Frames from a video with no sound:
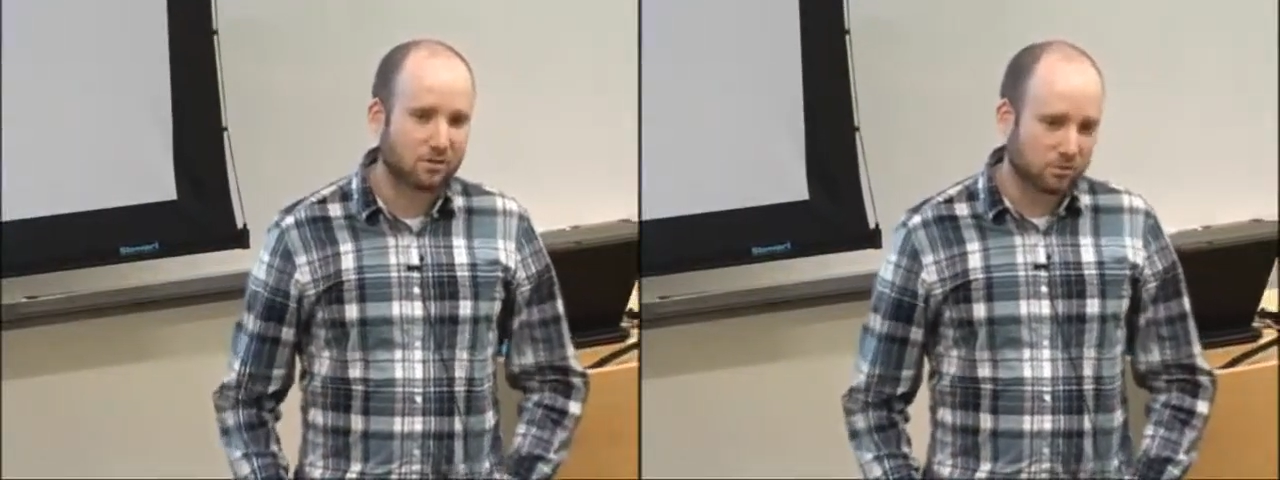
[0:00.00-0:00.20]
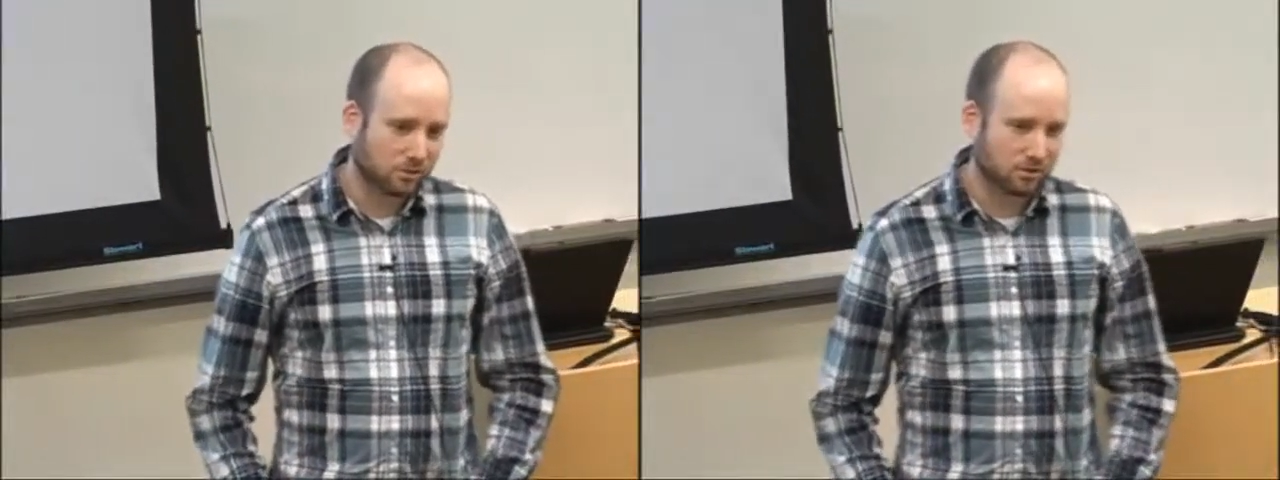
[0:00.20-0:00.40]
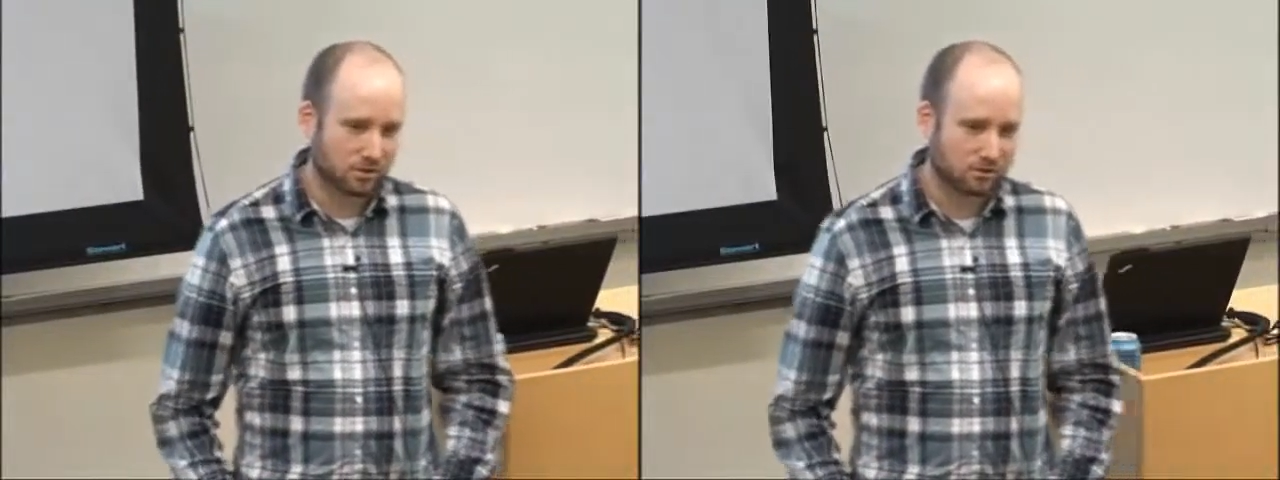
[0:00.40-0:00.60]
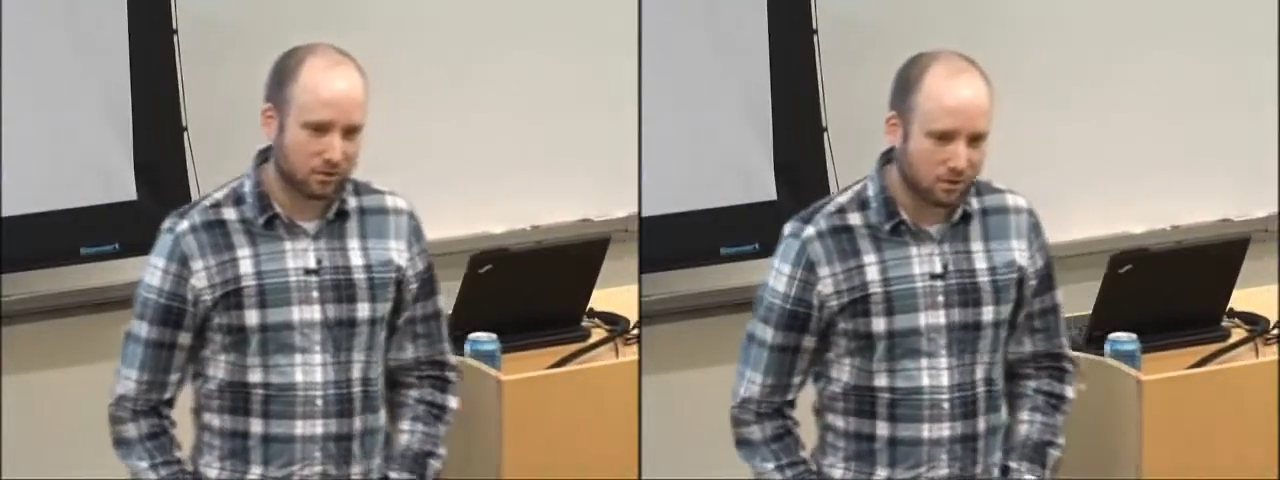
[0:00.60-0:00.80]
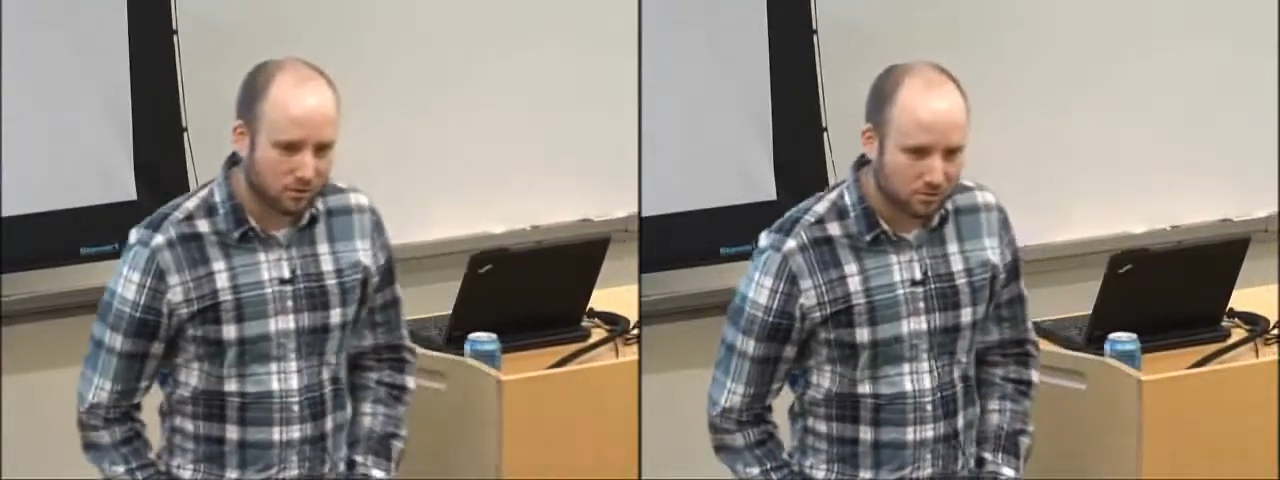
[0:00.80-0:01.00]

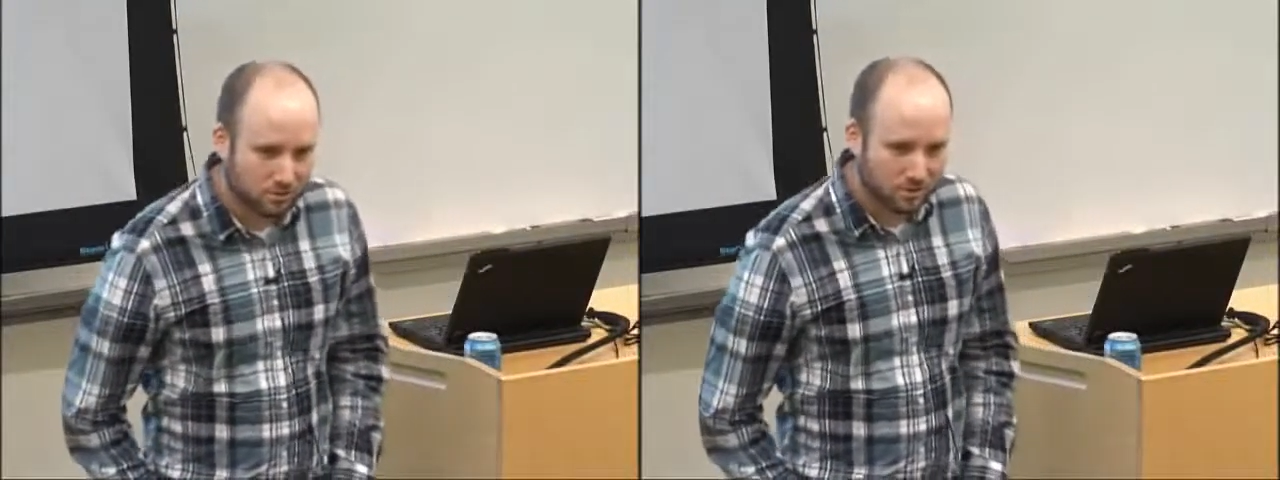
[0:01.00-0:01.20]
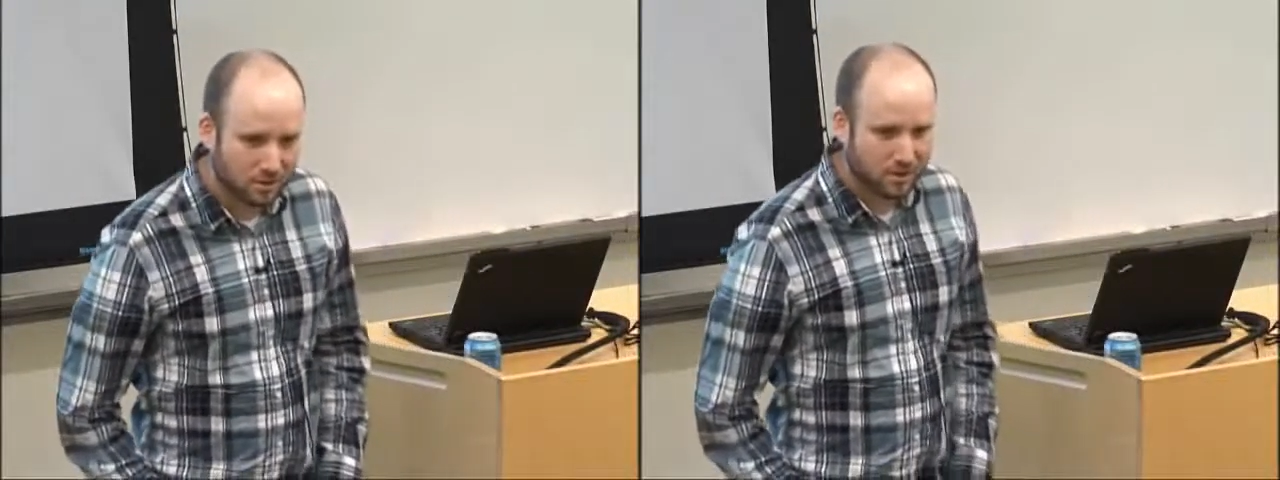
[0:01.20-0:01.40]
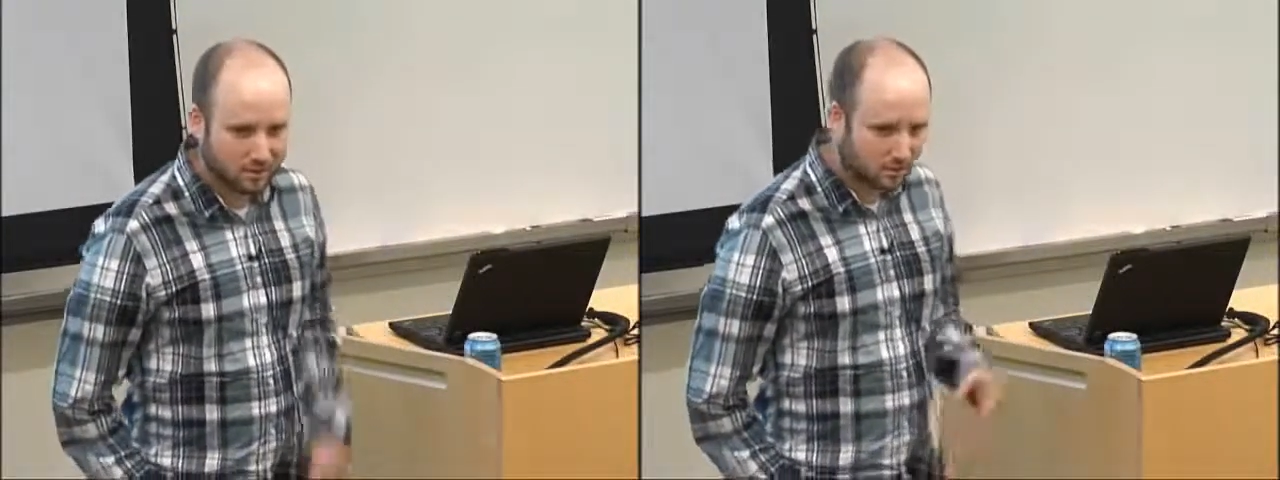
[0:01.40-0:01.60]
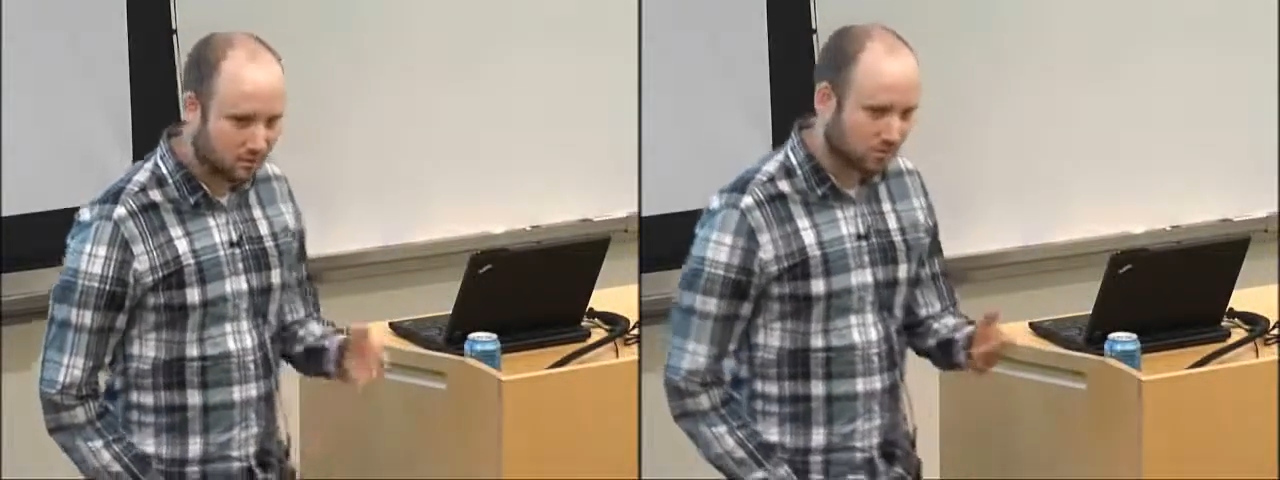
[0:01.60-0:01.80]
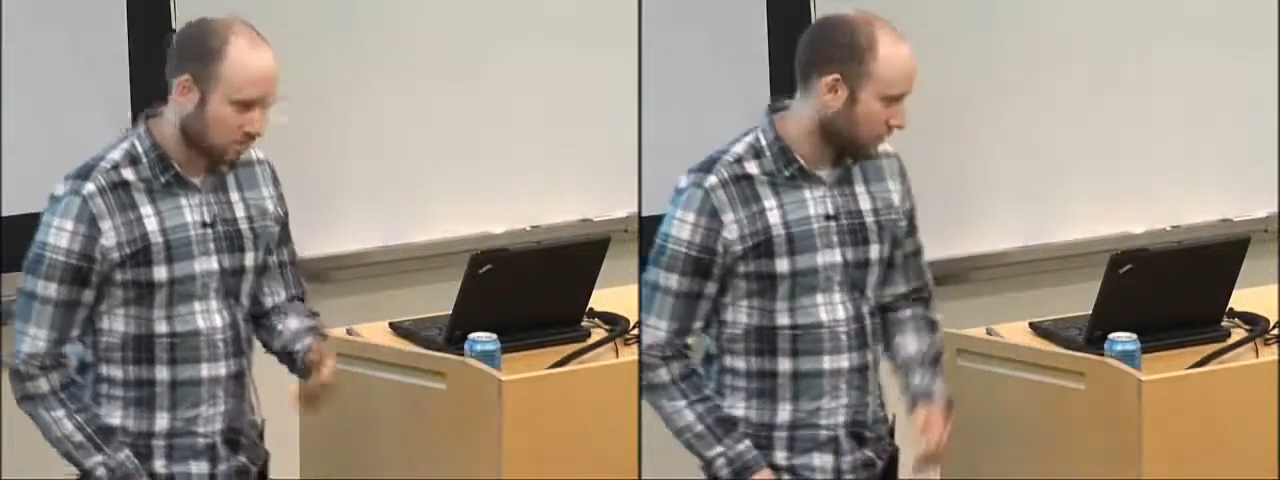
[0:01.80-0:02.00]
statistics. And this
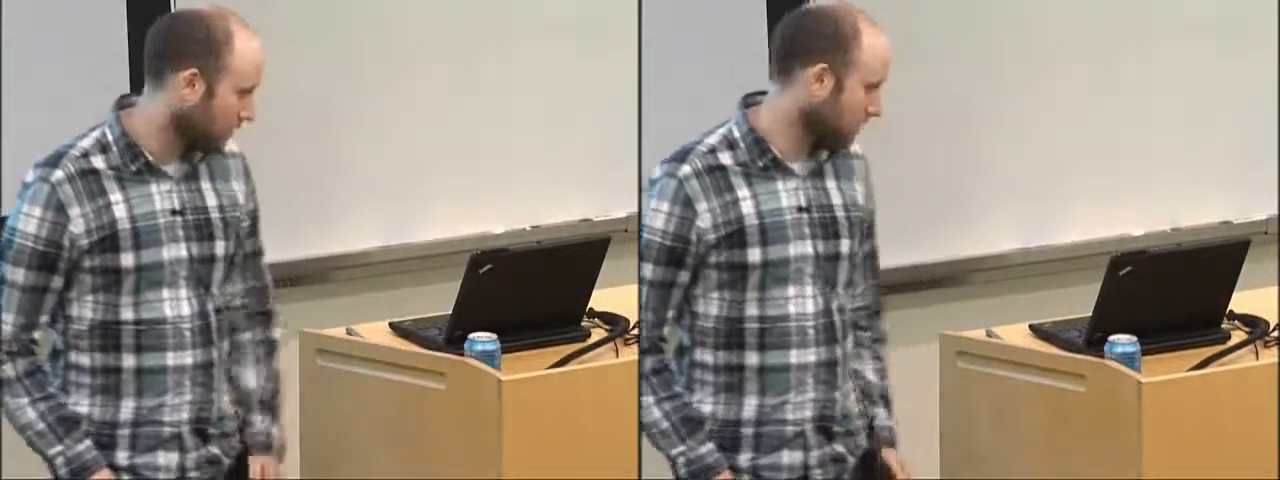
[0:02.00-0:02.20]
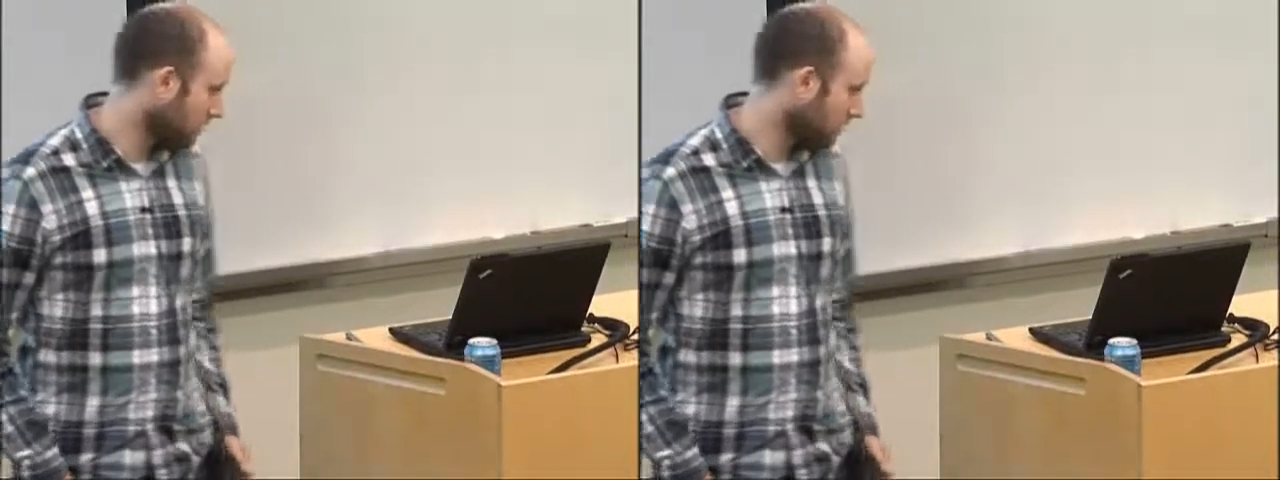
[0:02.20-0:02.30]
is uh,